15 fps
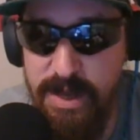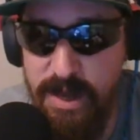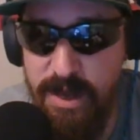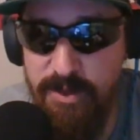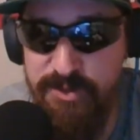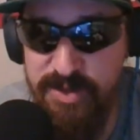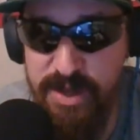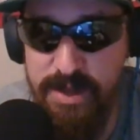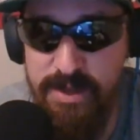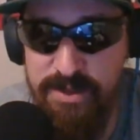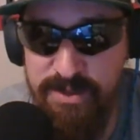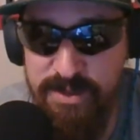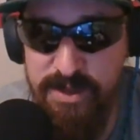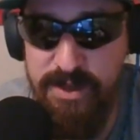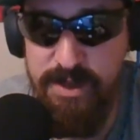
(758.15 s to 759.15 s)
I'll take
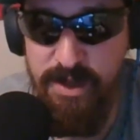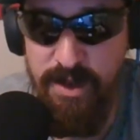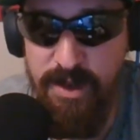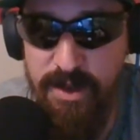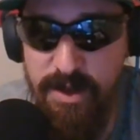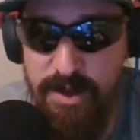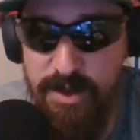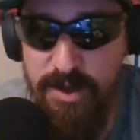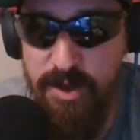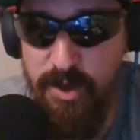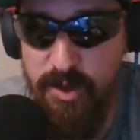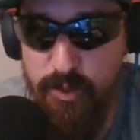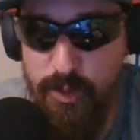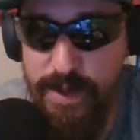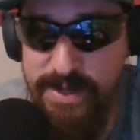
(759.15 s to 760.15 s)
the
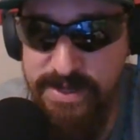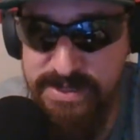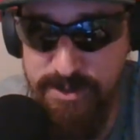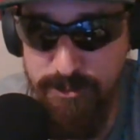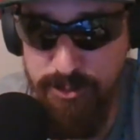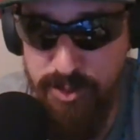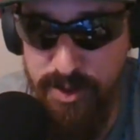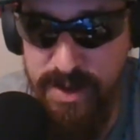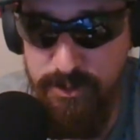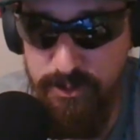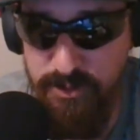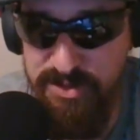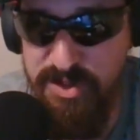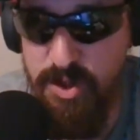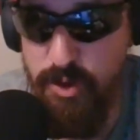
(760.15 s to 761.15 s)
raisin bran
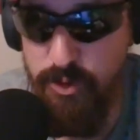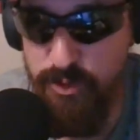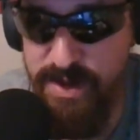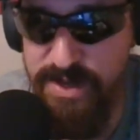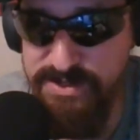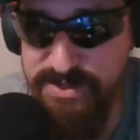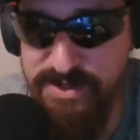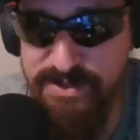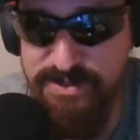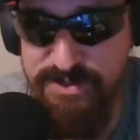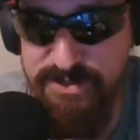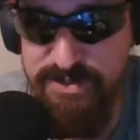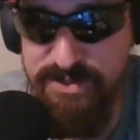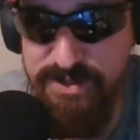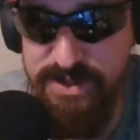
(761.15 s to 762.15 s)
with no
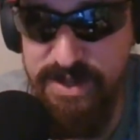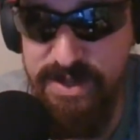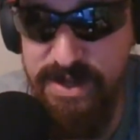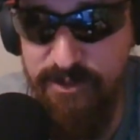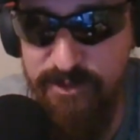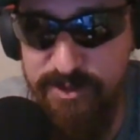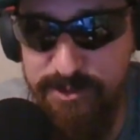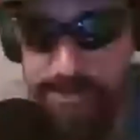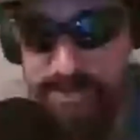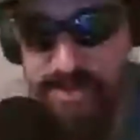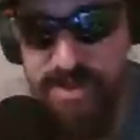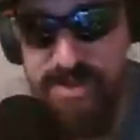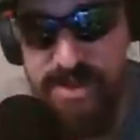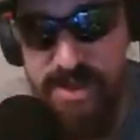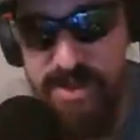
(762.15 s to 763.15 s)
raisins." Then I would have been
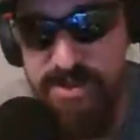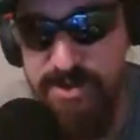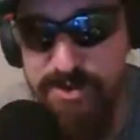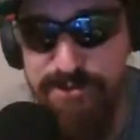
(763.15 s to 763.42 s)
like, "Yeah, you're